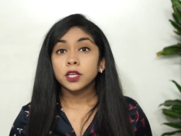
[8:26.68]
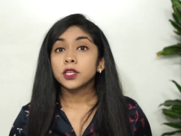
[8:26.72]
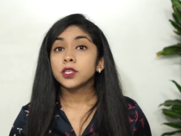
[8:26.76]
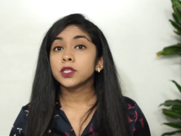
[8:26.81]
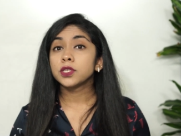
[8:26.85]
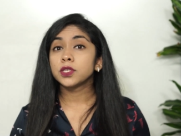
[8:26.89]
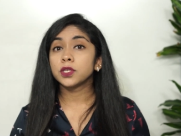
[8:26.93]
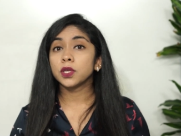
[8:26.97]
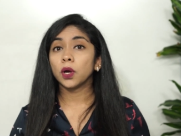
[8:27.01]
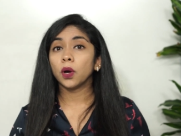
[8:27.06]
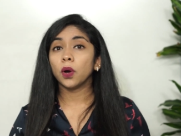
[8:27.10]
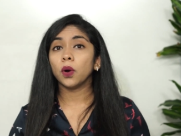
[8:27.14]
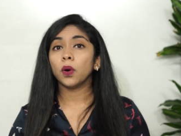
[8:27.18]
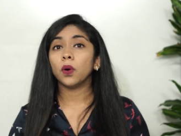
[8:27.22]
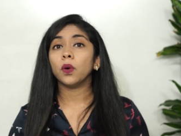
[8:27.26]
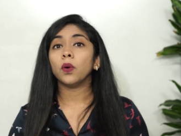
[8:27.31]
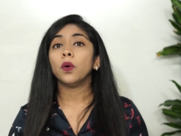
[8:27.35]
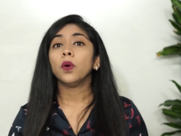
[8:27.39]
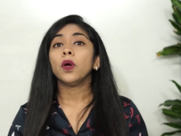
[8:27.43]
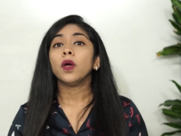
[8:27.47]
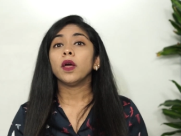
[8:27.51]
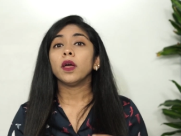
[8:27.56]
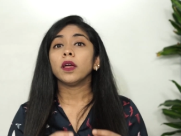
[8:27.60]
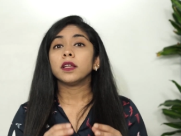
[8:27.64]

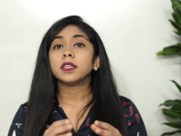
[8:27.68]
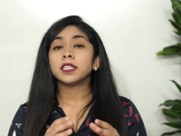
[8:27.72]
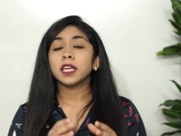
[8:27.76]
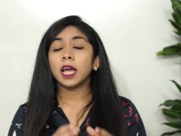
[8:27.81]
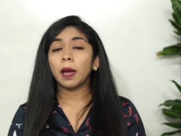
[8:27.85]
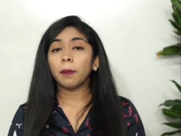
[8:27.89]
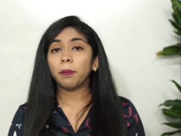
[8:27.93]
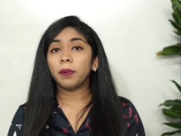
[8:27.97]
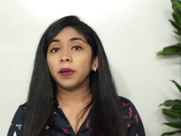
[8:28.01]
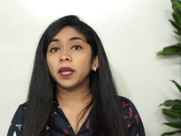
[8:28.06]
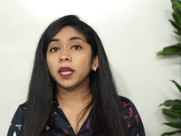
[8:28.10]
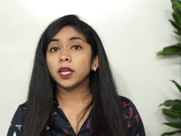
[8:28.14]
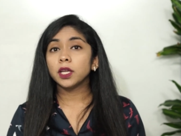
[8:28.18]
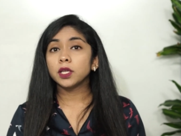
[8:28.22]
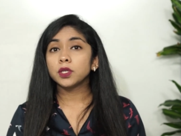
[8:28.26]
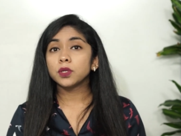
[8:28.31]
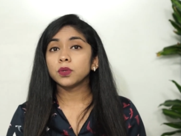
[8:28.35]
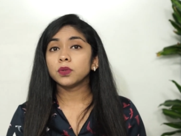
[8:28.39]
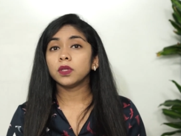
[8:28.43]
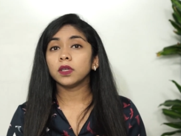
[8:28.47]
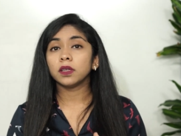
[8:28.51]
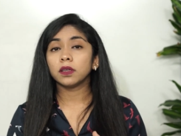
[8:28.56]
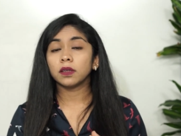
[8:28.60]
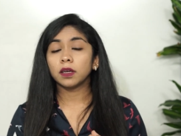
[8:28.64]
So tapping
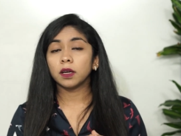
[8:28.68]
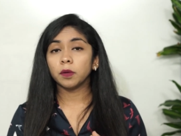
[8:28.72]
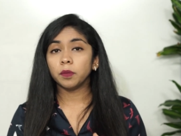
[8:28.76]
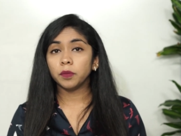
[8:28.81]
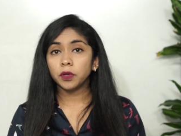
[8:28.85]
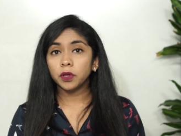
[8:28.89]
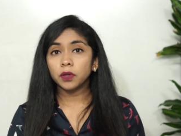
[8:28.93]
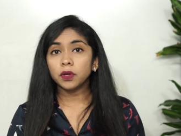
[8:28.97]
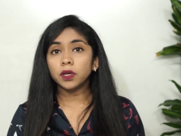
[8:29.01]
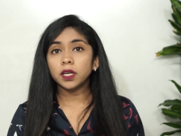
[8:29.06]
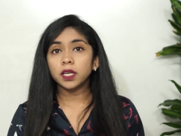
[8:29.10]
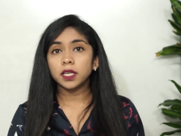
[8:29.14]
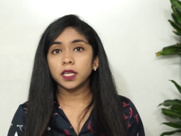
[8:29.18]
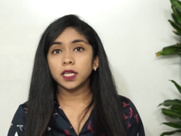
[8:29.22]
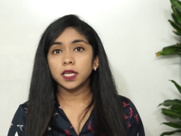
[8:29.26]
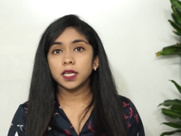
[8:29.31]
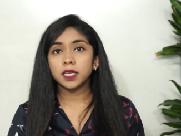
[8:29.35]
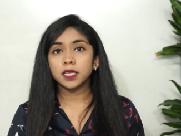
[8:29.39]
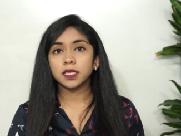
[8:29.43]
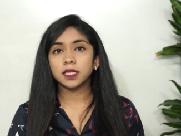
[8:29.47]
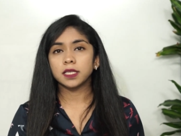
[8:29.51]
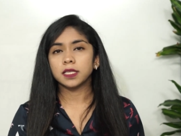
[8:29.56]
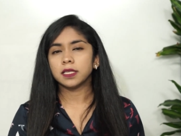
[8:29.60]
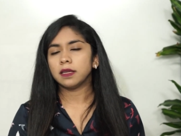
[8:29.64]
into the
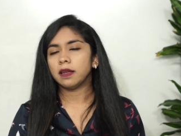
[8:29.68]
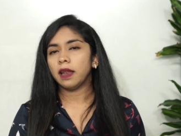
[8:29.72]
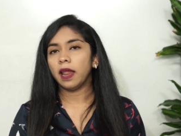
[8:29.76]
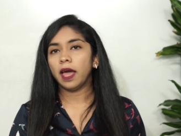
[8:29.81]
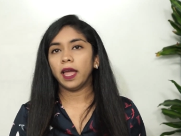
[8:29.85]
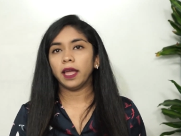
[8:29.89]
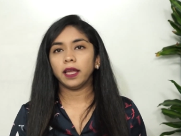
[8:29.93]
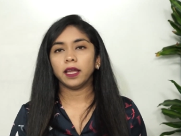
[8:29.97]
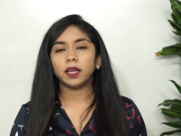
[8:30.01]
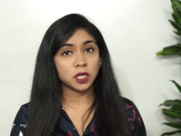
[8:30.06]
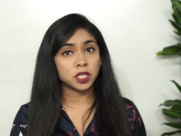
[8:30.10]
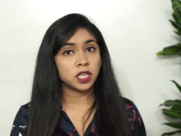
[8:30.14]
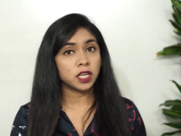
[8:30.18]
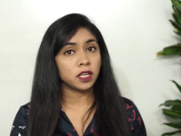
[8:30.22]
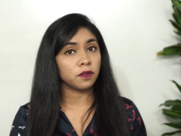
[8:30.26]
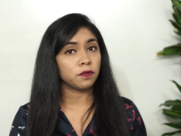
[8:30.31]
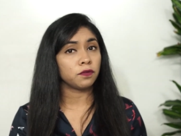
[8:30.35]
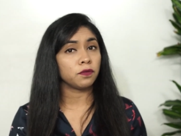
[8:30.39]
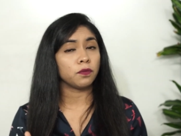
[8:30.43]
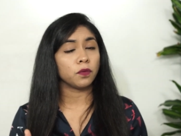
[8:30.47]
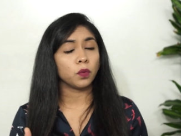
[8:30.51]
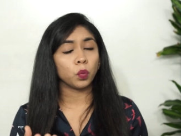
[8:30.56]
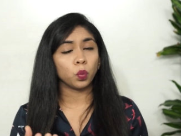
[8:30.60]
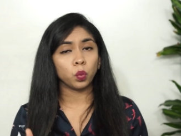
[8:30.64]
communities, like
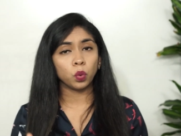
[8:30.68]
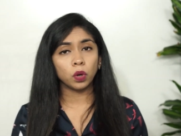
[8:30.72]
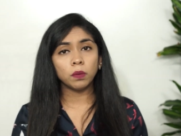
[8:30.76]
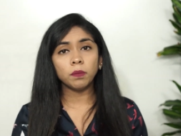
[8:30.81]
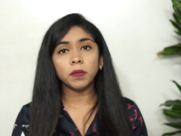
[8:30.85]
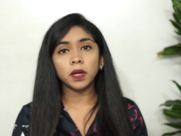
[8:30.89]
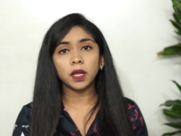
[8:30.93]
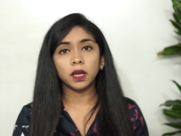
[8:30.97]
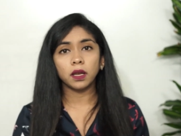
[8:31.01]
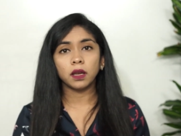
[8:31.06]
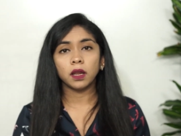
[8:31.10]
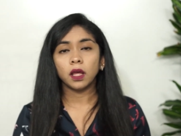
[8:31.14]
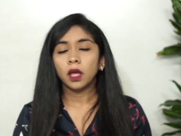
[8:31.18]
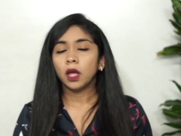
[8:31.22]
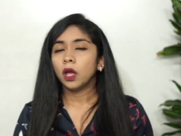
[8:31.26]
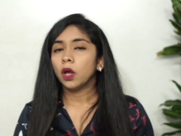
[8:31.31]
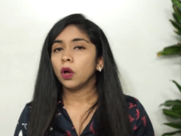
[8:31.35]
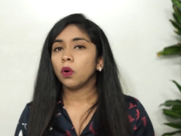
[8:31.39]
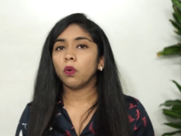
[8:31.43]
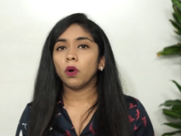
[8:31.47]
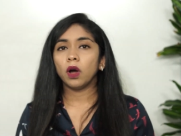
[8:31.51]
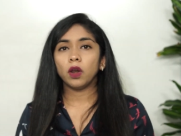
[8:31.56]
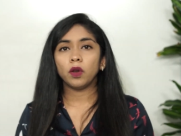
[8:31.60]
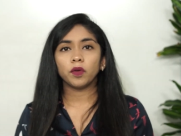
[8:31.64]
especially women
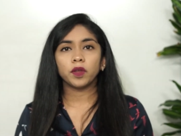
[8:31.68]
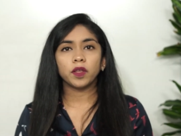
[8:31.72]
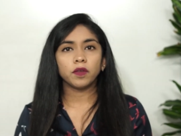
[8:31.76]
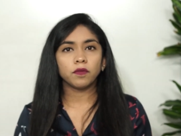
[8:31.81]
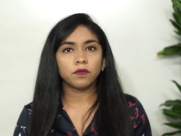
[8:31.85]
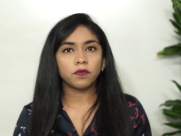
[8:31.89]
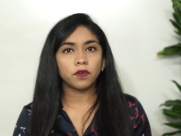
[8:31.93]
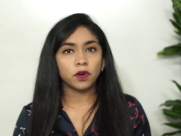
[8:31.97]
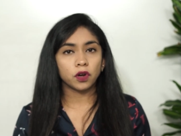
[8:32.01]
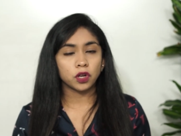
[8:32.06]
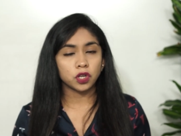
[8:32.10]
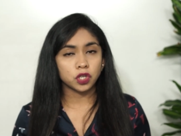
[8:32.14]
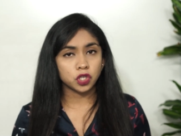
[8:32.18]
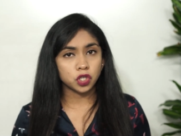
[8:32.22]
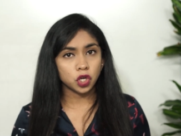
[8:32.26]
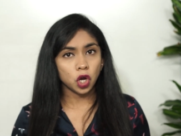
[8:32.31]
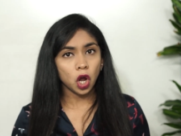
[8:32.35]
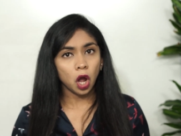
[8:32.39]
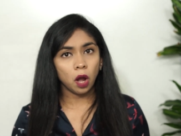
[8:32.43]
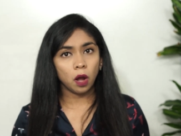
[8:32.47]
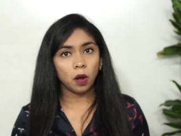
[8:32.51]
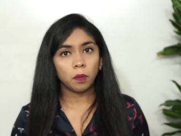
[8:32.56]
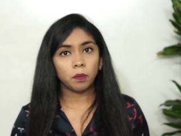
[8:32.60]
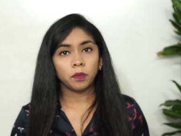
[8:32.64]
who are looking for a
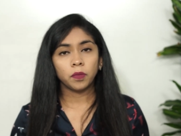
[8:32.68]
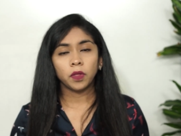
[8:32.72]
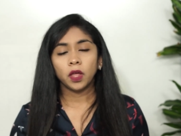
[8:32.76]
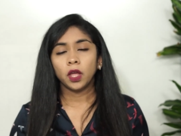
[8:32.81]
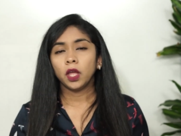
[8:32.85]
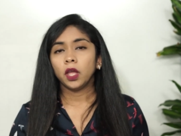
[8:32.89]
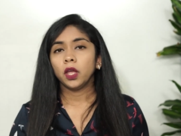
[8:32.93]
job,